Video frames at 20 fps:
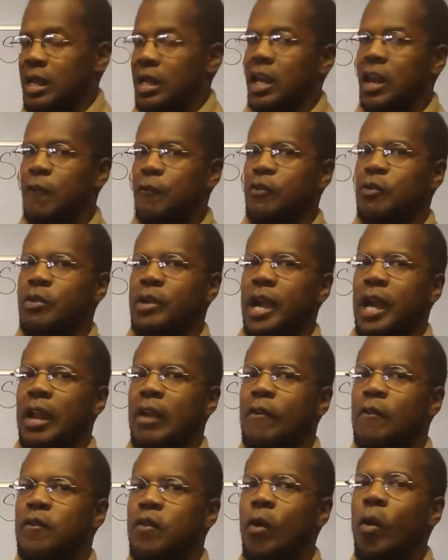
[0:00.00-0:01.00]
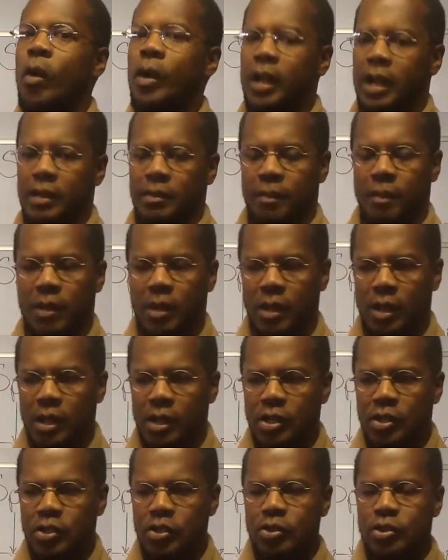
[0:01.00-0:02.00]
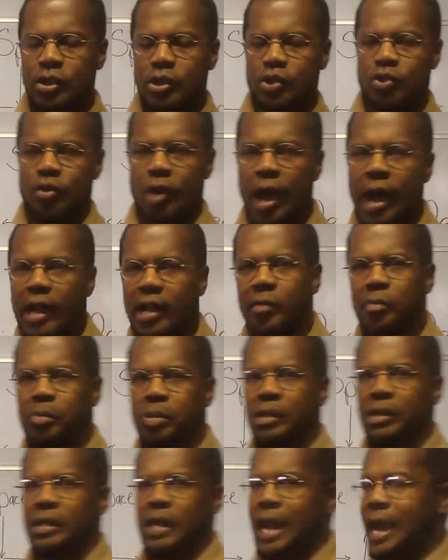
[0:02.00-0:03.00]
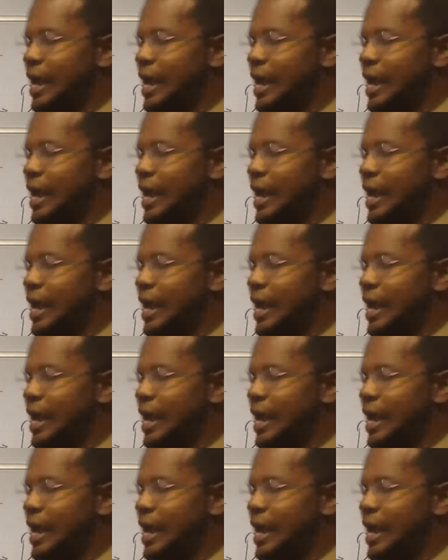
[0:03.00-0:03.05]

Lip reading: If you can afford it, you should try to put